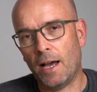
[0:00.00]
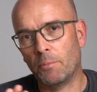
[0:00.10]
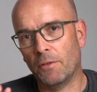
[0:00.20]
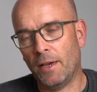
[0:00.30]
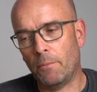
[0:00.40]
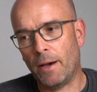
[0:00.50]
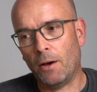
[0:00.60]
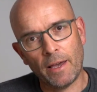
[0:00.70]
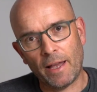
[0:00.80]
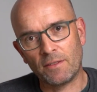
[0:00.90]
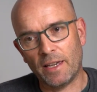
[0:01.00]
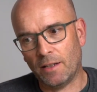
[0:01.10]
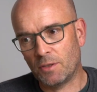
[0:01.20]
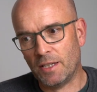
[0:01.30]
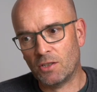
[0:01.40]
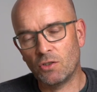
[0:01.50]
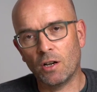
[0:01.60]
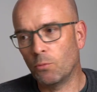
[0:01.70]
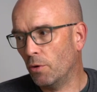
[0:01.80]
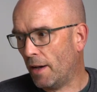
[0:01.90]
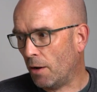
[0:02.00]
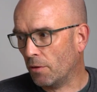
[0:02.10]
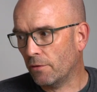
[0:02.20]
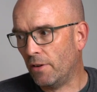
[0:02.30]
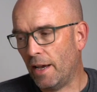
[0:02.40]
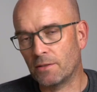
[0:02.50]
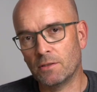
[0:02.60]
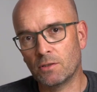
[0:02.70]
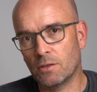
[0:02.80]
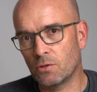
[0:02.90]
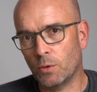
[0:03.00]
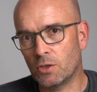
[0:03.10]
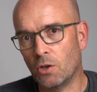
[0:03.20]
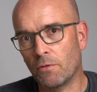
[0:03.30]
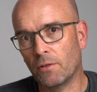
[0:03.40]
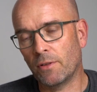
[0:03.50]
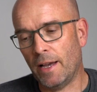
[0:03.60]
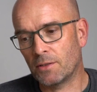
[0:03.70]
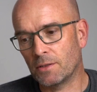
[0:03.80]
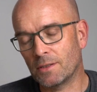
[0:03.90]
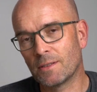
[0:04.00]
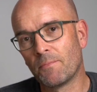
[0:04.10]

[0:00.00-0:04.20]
but thereabout, and take a test shot without the flashes, switch off the flashes,